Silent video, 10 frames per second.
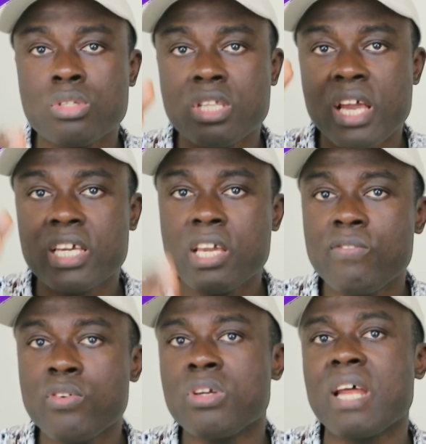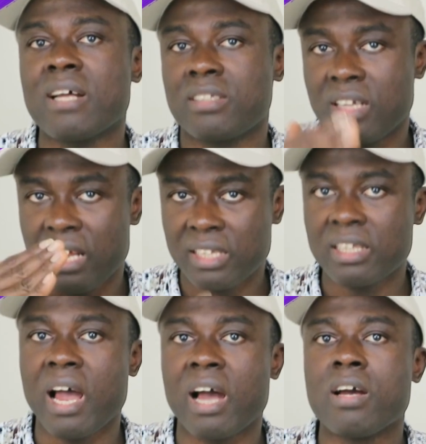they give you that
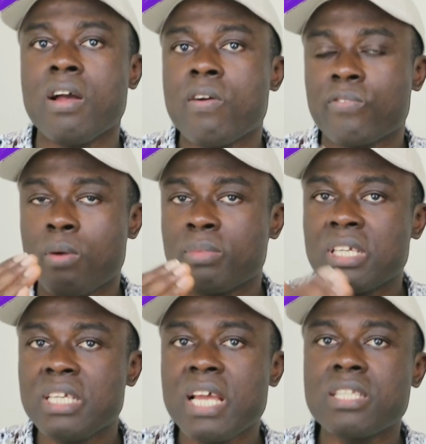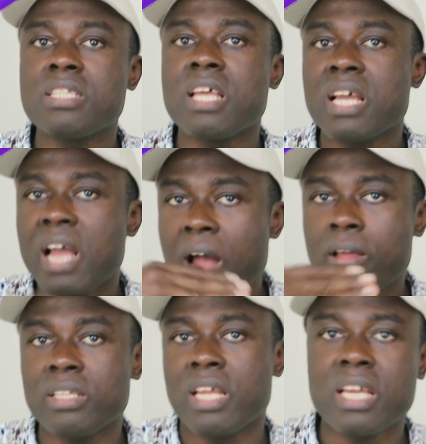letter, from the date
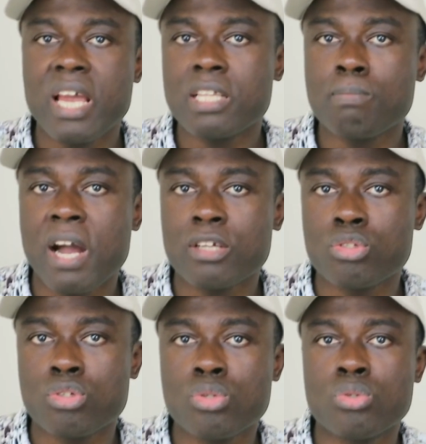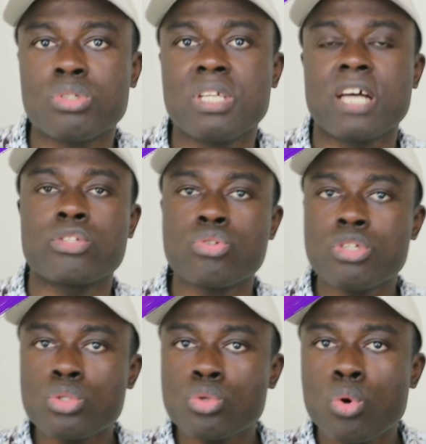they get back to you that you
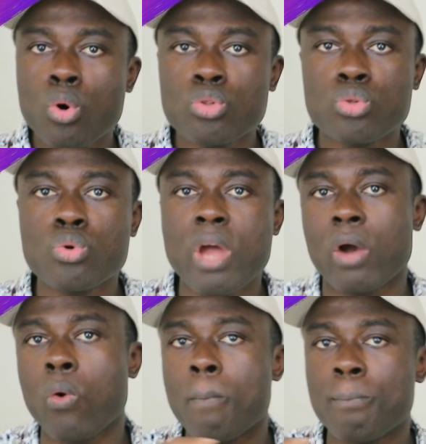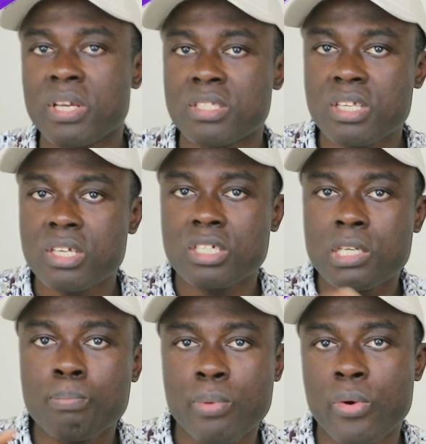need to go through a
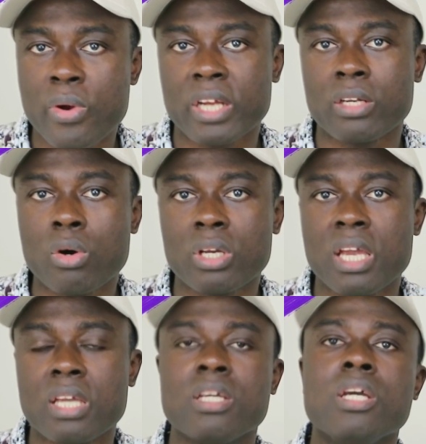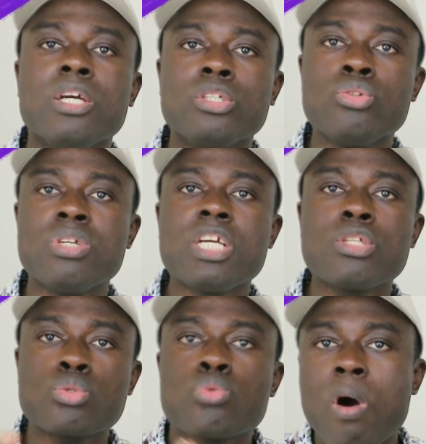compensation period, okay? You
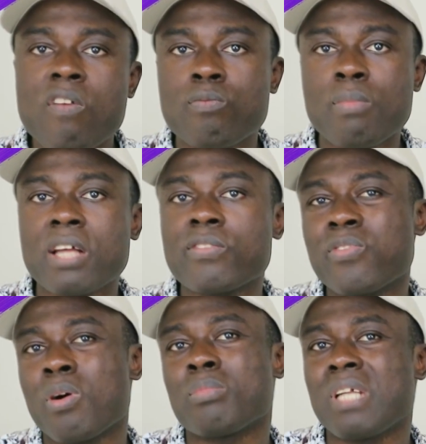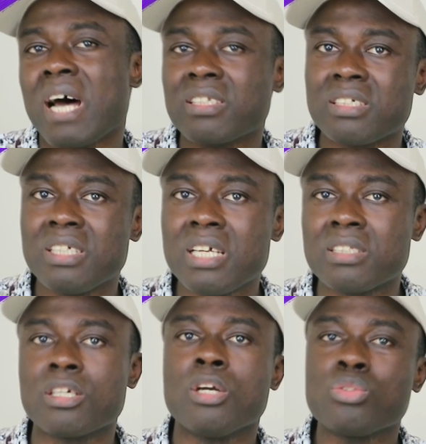need 12 months from that
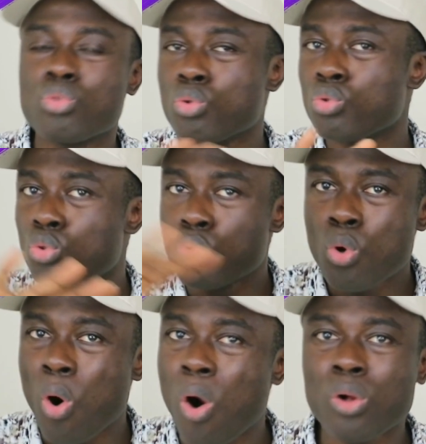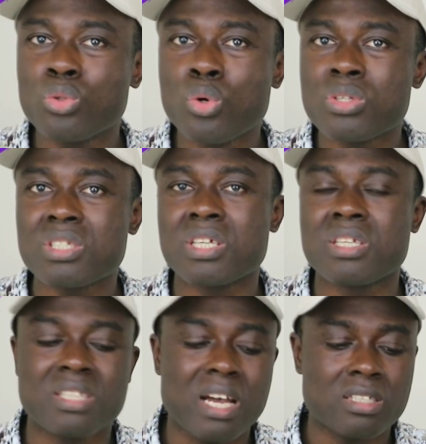date to do all those
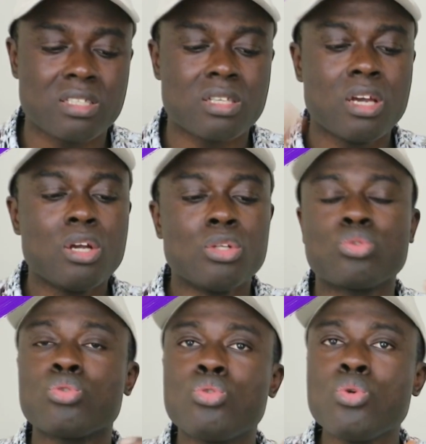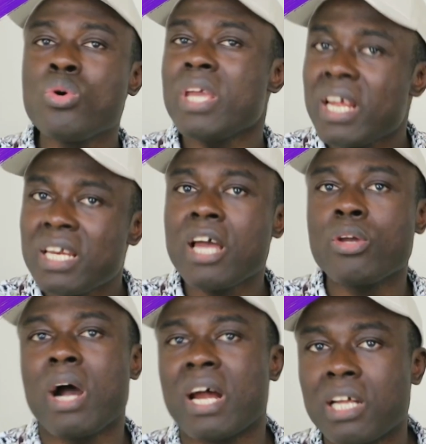things. That is, to do either
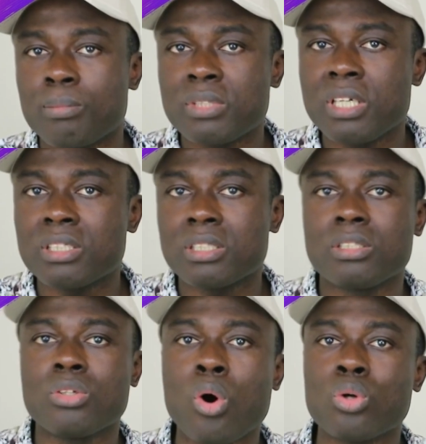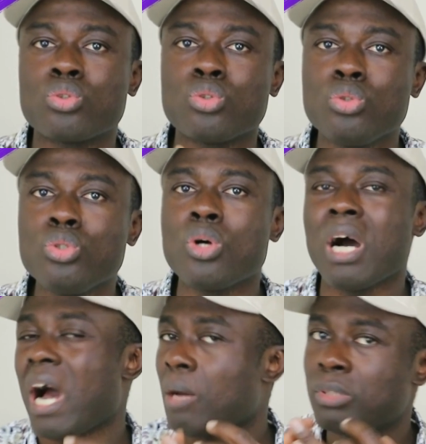your adaptation or to do
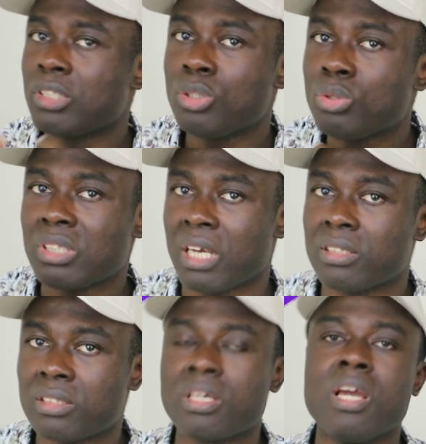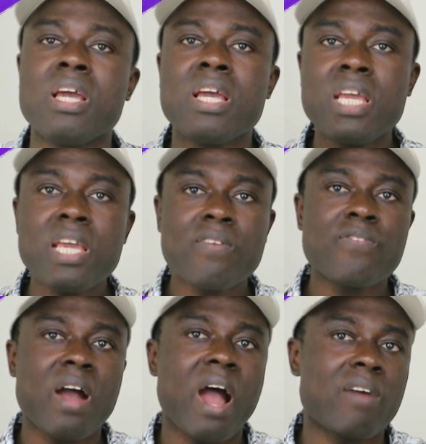your aptitude test.
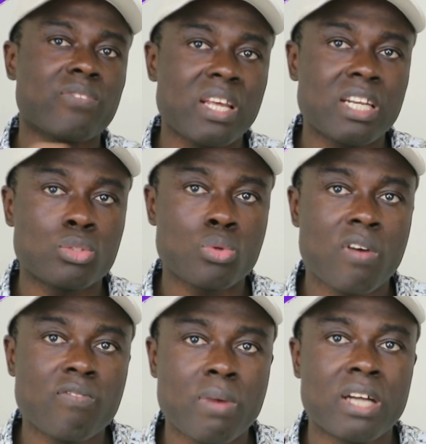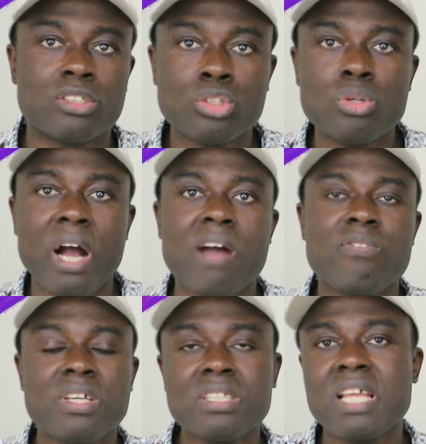If after the 12 months you
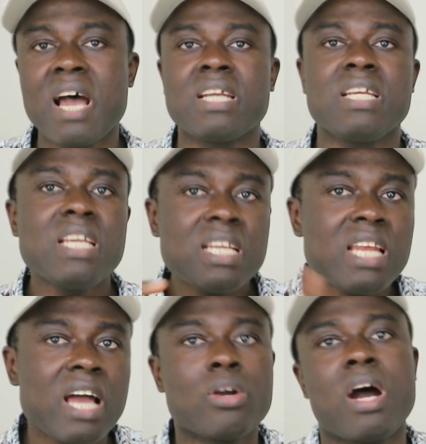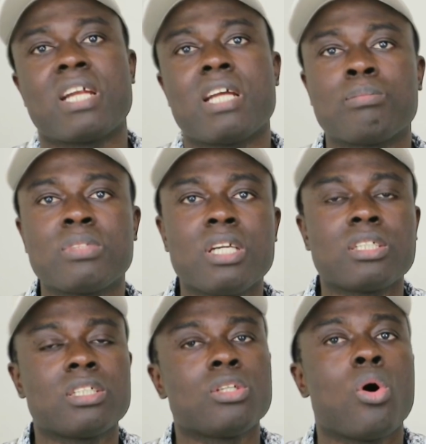haven't done either your
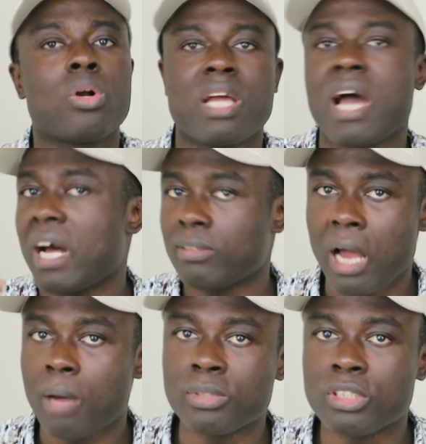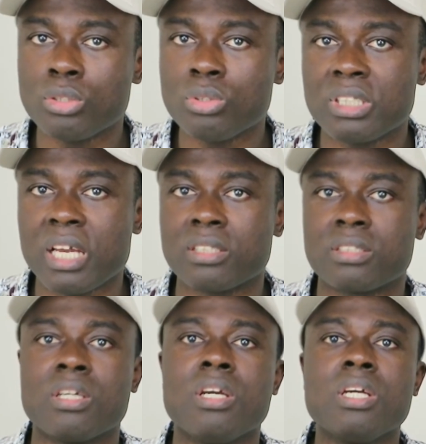adaptation or the aptitude
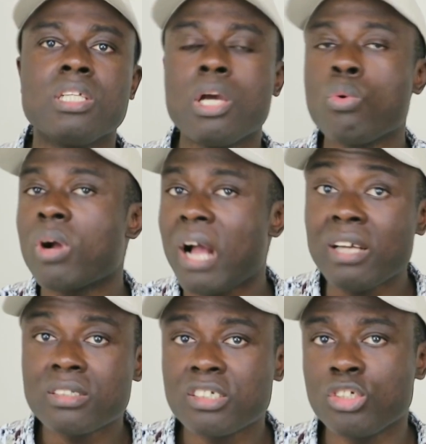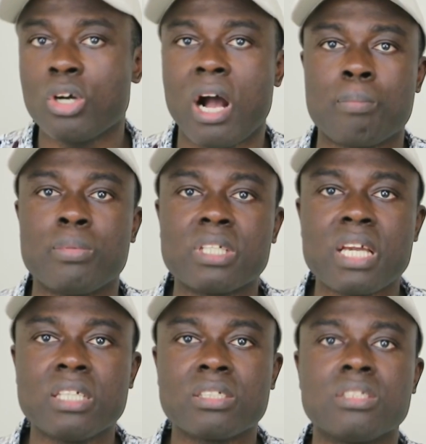test, they will cancel your
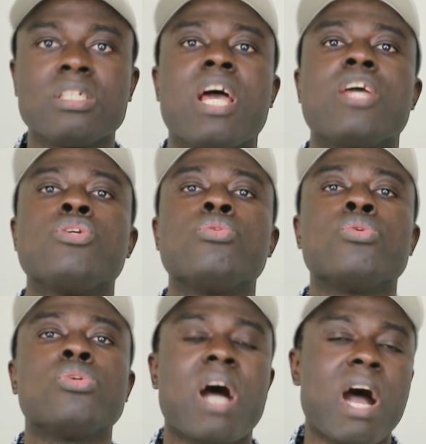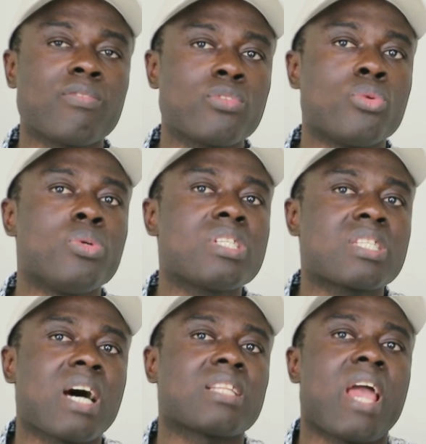application and you will have to
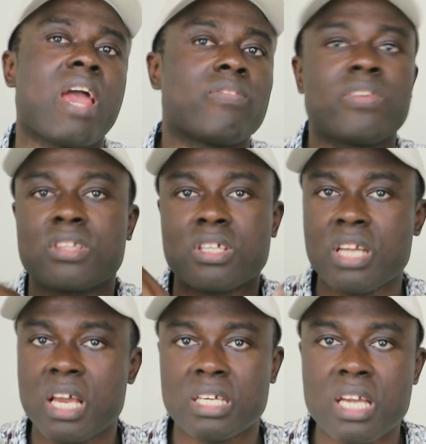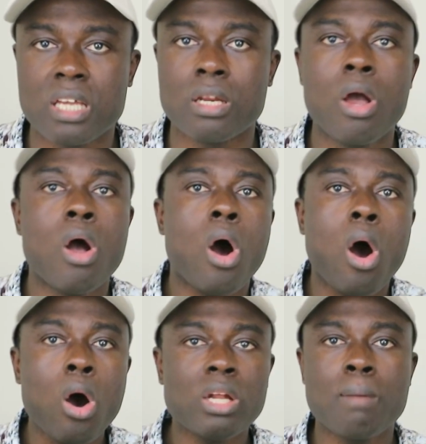restart everything again.
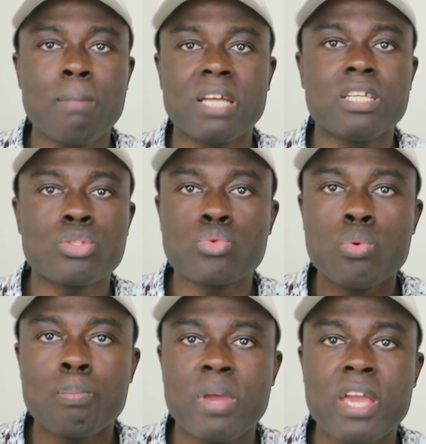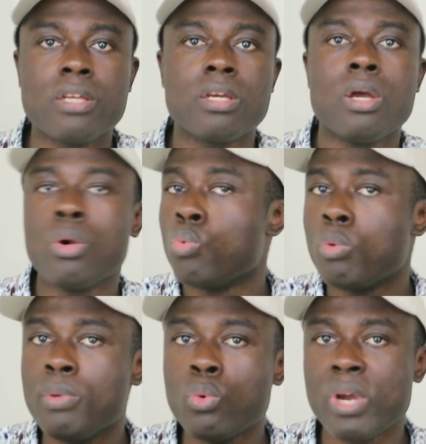All the monies you paid
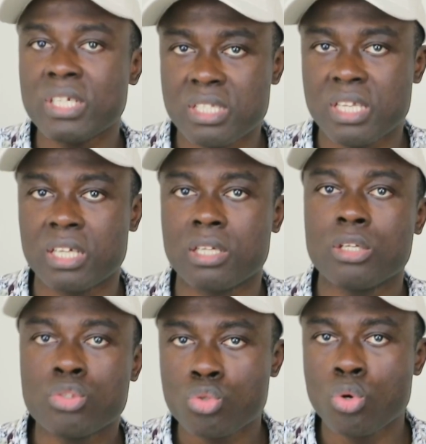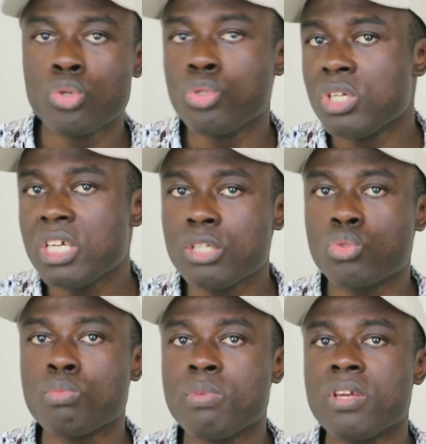will be wasted. So you
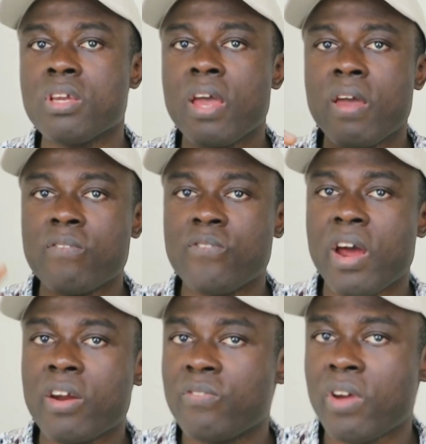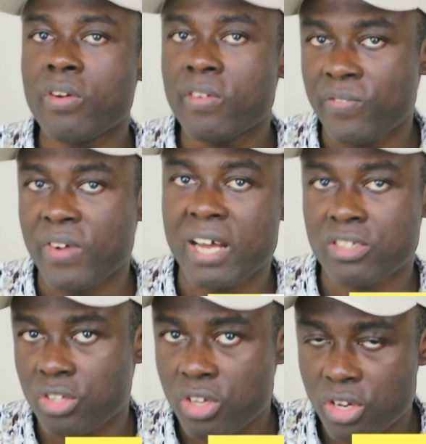need to be very, very
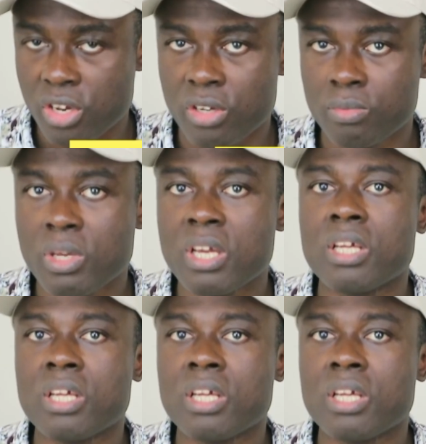fast here.